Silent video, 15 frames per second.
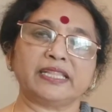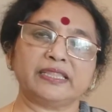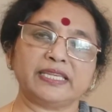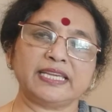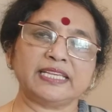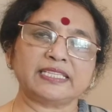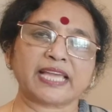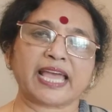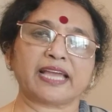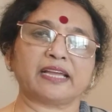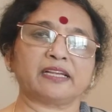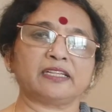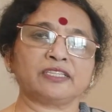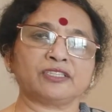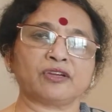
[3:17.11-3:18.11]
and these
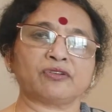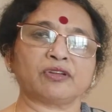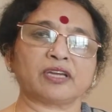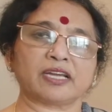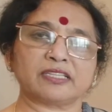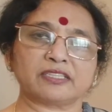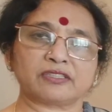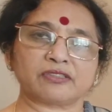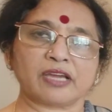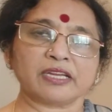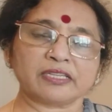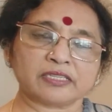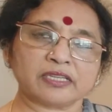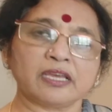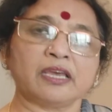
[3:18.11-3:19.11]
angles you have to
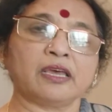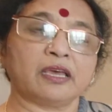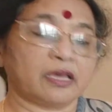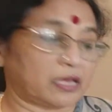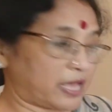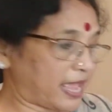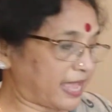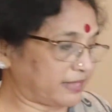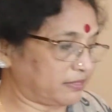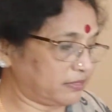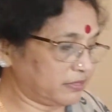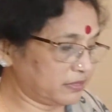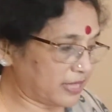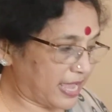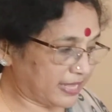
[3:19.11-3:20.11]
construct
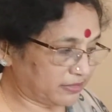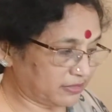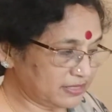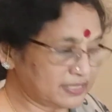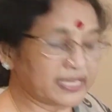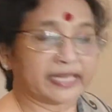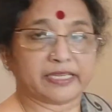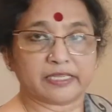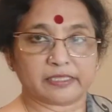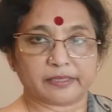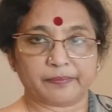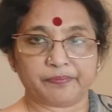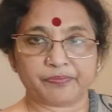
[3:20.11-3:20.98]
at the center.